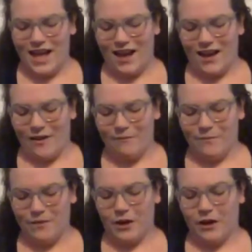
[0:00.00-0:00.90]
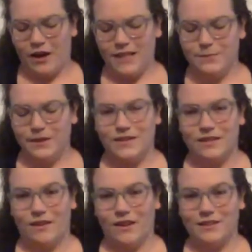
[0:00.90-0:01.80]
Her husband's
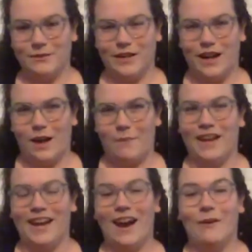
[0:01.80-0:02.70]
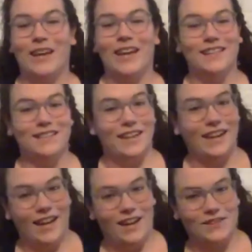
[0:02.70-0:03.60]
also a cop, and now he is in
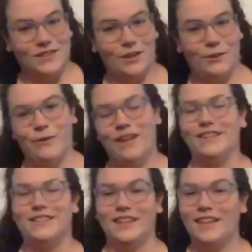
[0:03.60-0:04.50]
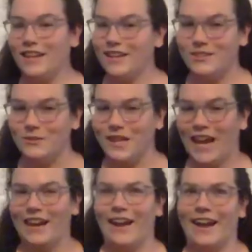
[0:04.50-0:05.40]
ESU. He is in ESU
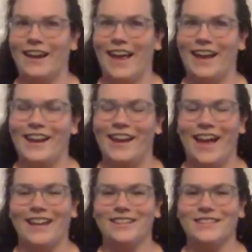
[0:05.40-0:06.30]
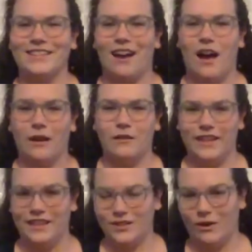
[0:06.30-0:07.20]
K9, and he has
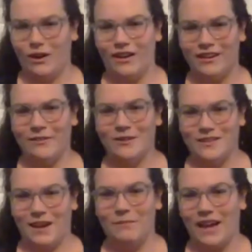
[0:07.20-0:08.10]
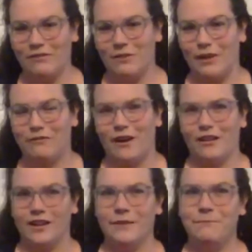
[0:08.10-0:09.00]
Coughlin, the dog, who is named after my
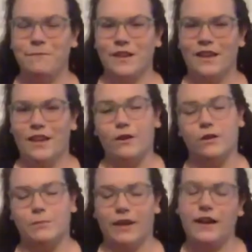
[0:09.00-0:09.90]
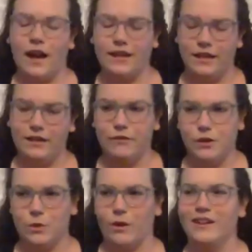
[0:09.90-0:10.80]
father. He goes by Coggy for
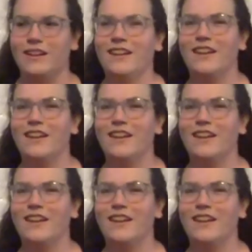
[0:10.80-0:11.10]
short.